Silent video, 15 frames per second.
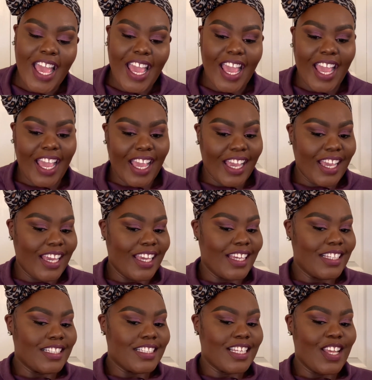
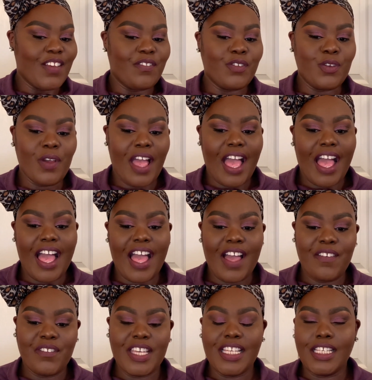and if you
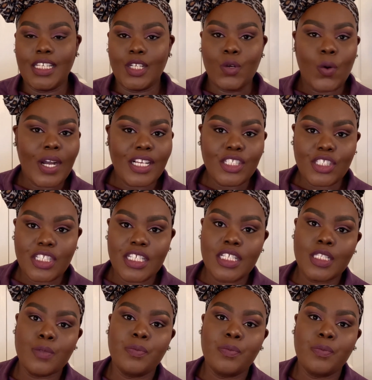have any questions,